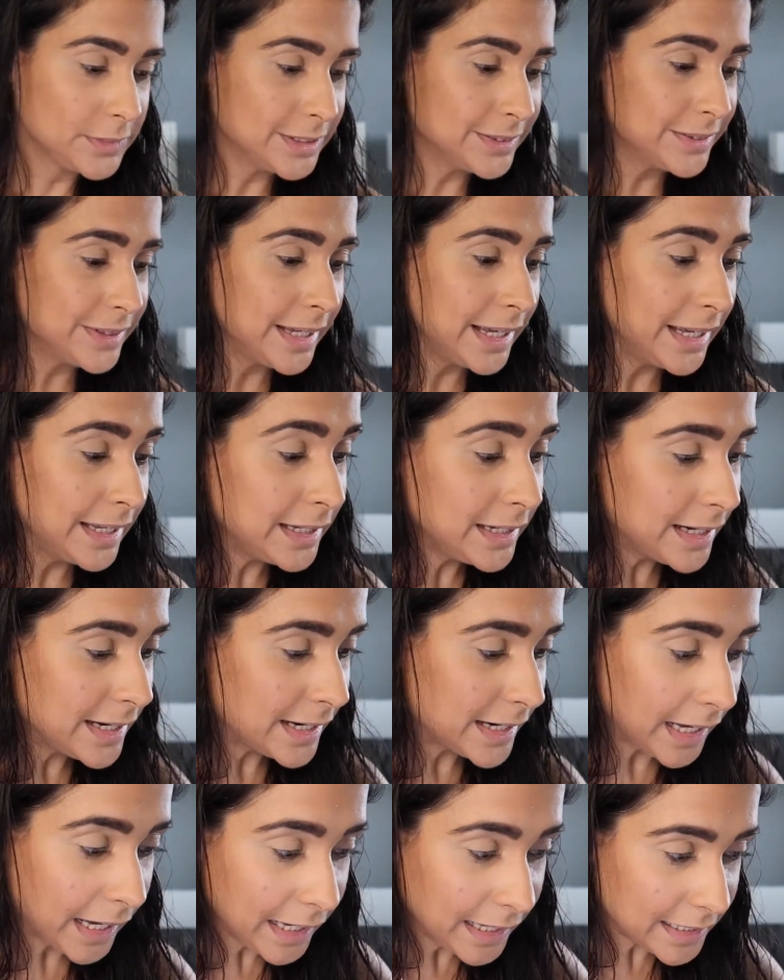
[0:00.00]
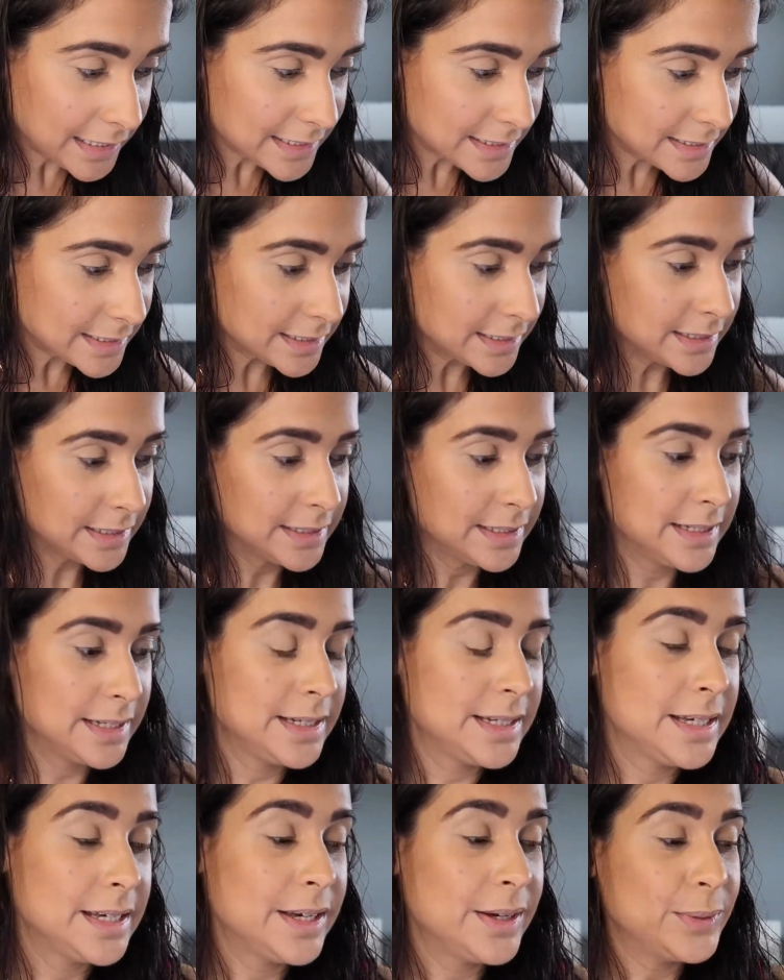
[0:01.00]
Okay, next.
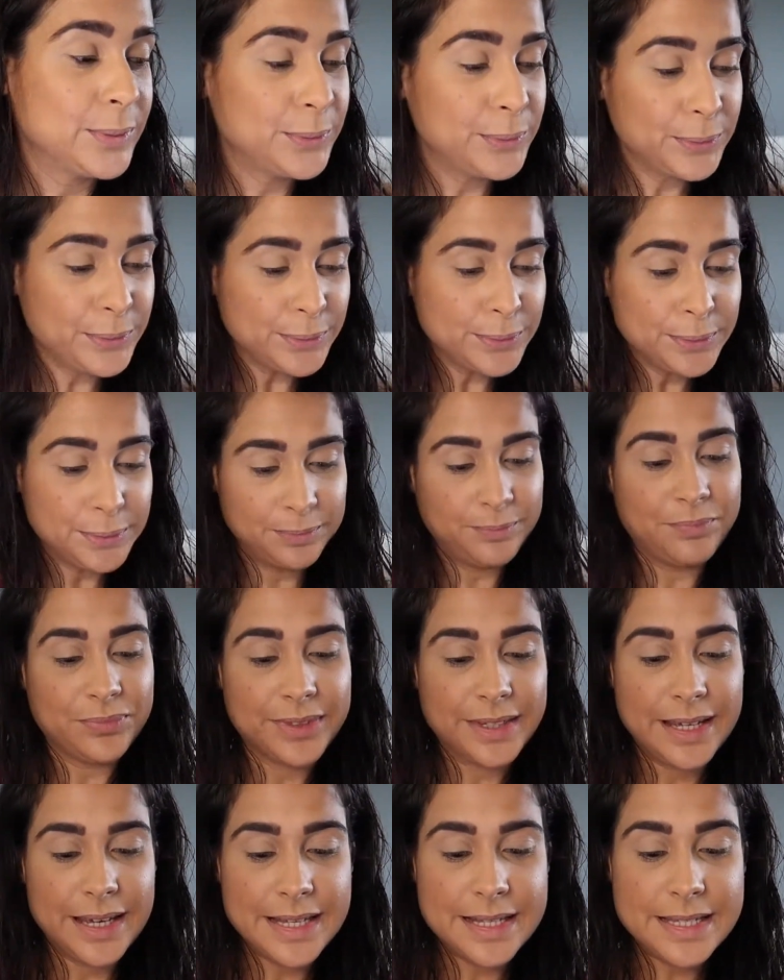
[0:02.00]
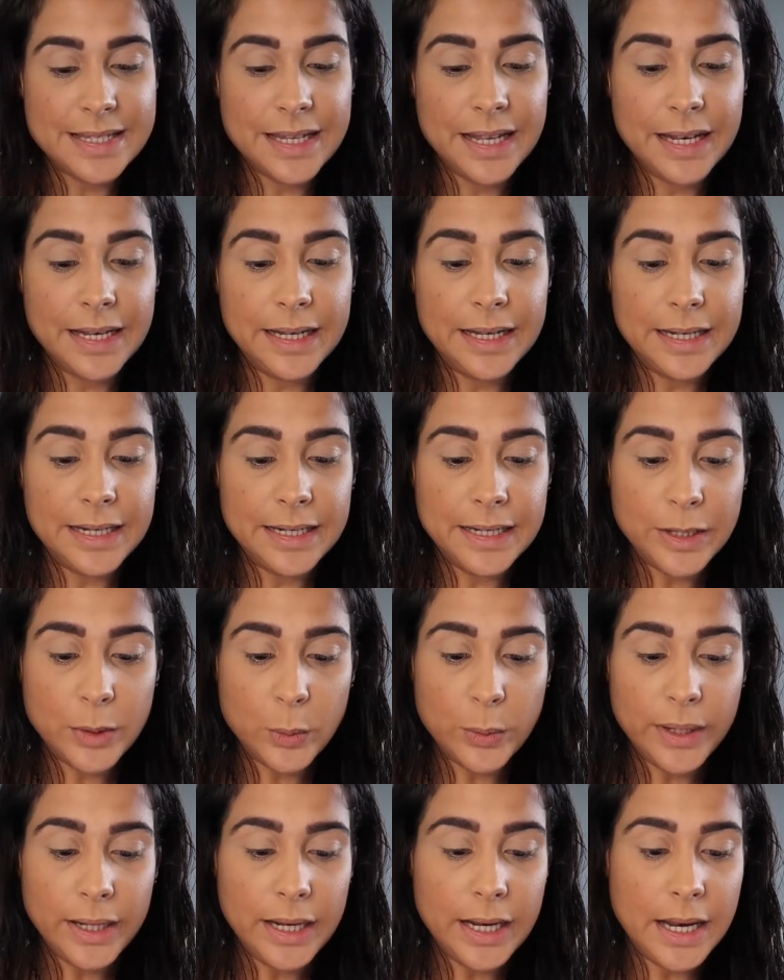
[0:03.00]
Ooh, it's a
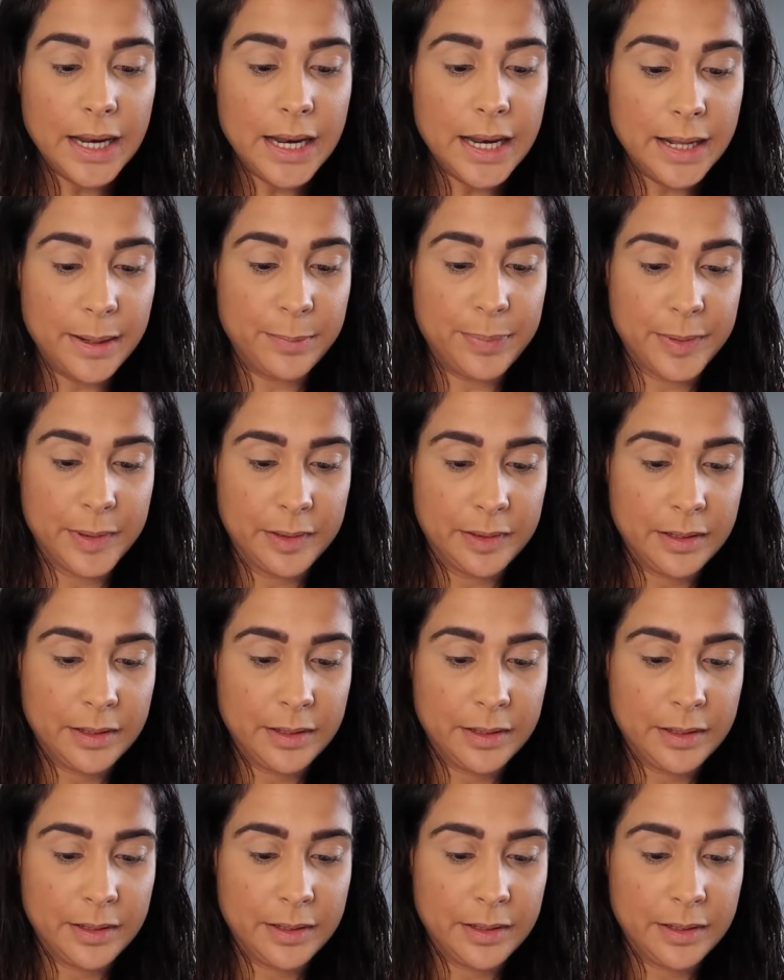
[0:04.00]
liquid lip.